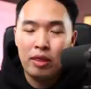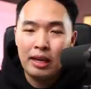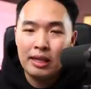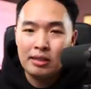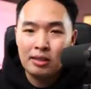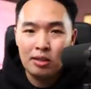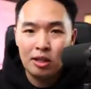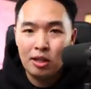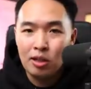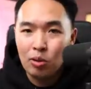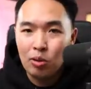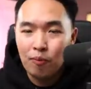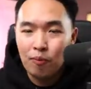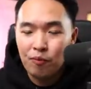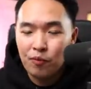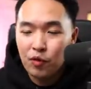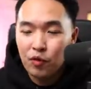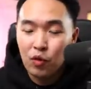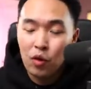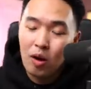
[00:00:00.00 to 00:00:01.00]
things to do
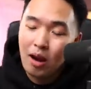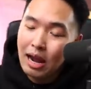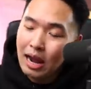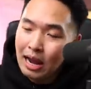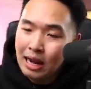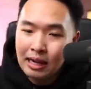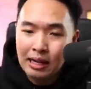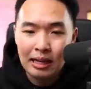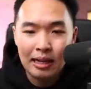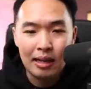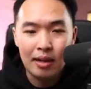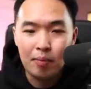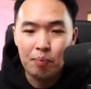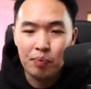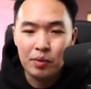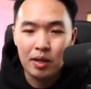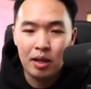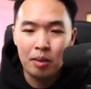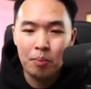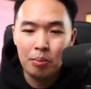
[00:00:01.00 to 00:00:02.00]
for any
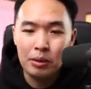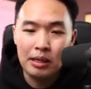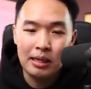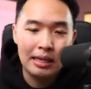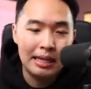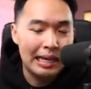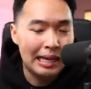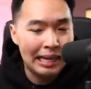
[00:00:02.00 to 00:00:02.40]
company